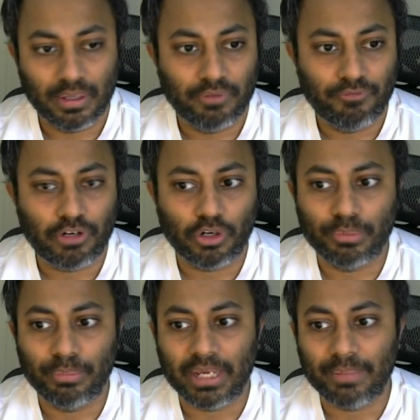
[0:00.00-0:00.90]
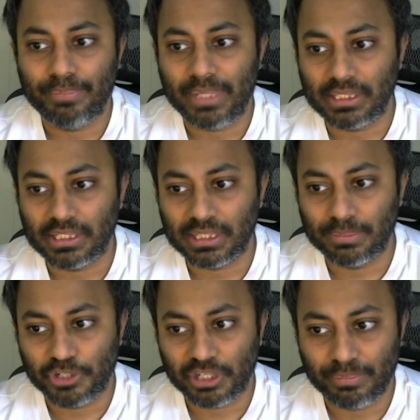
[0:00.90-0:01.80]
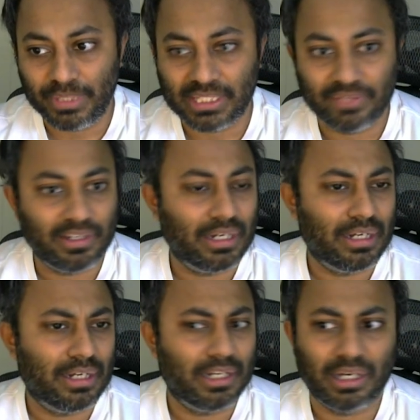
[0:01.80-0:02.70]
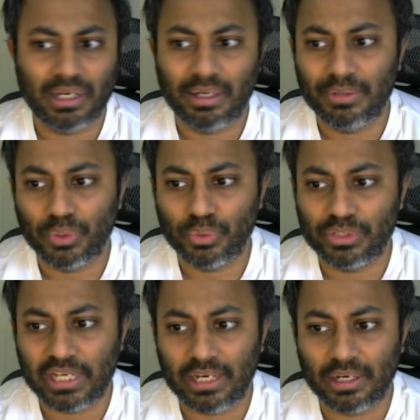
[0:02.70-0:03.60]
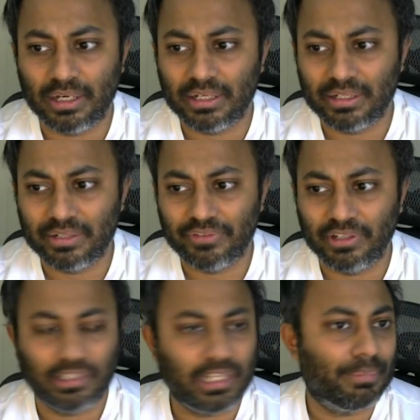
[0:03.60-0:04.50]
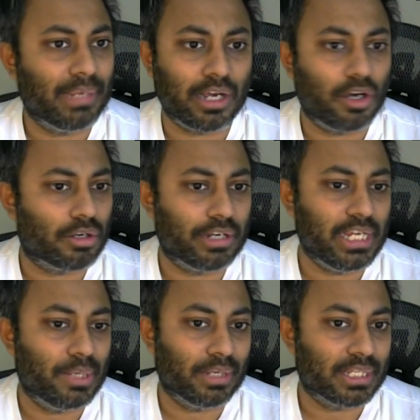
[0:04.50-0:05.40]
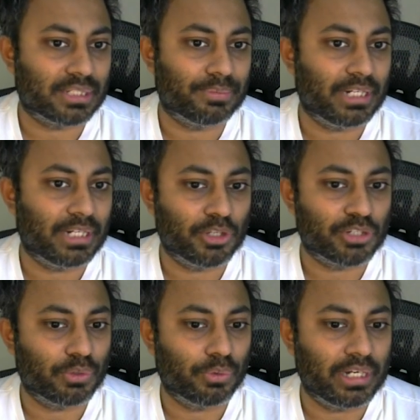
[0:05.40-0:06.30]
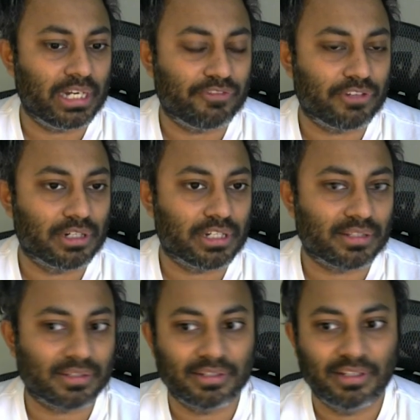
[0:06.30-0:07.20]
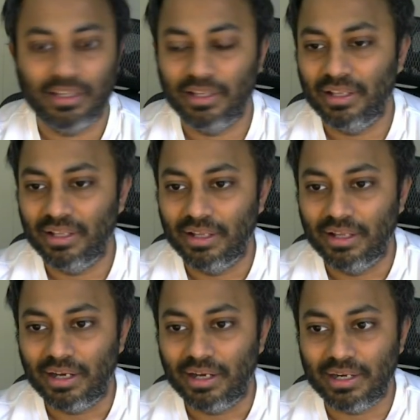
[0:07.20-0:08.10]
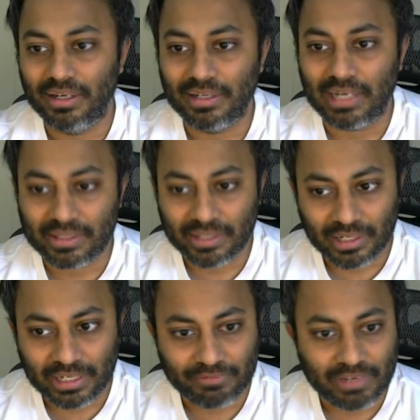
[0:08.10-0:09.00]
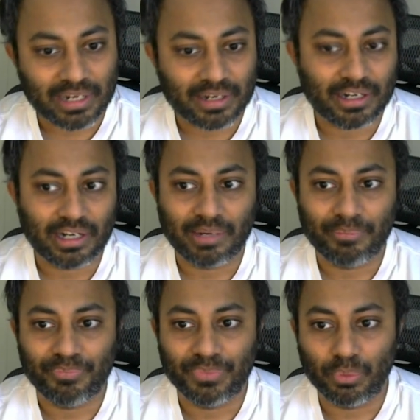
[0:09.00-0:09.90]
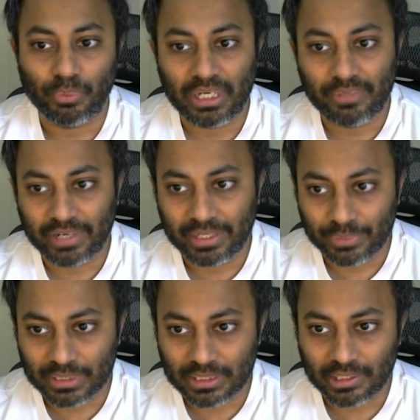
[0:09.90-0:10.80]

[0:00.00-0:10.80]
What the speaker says: followed by b6 bishop b7, and rook c8, and it felt like black already equalized pretty much without any difficulties. And another line where white went with